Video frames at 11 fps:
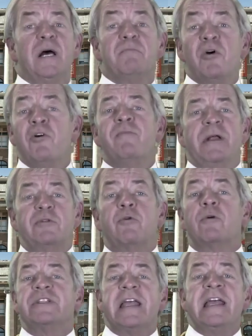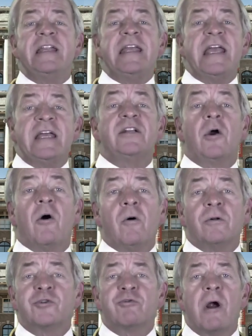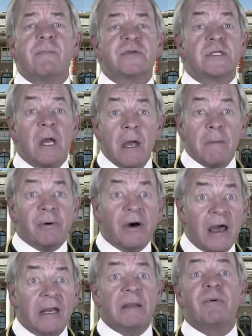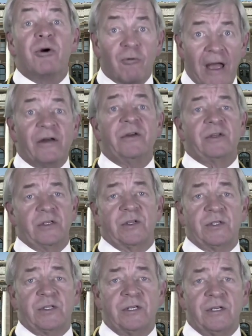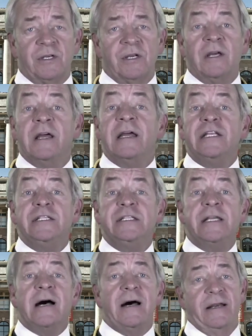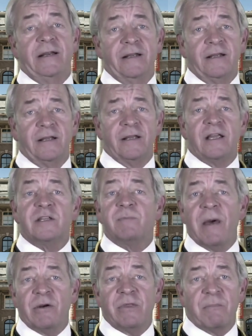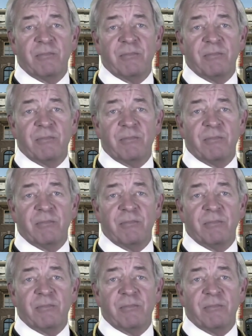Movement towards any end goal trumps planning paralysis. Done is better than